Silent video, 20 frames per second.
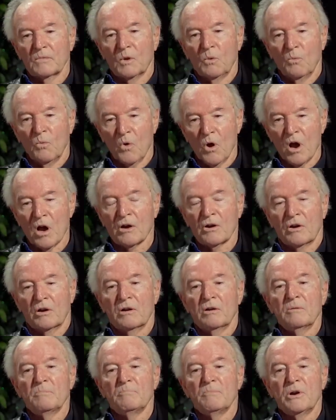
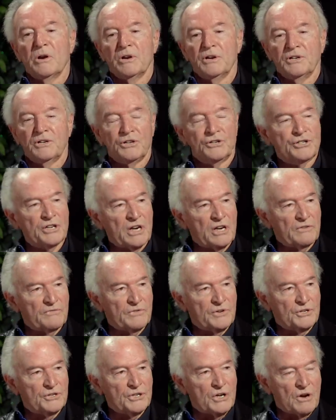Walker, married to
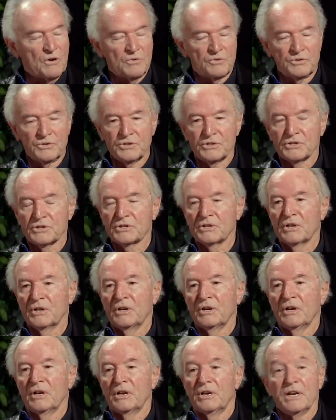Jennifer Jones,
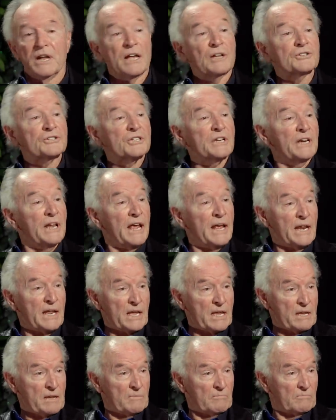Nelson
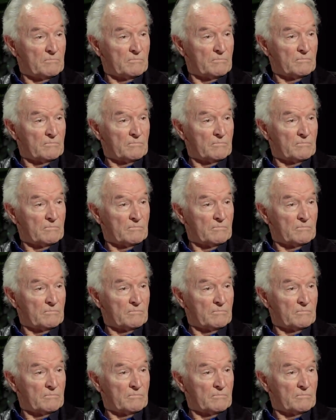Eddy,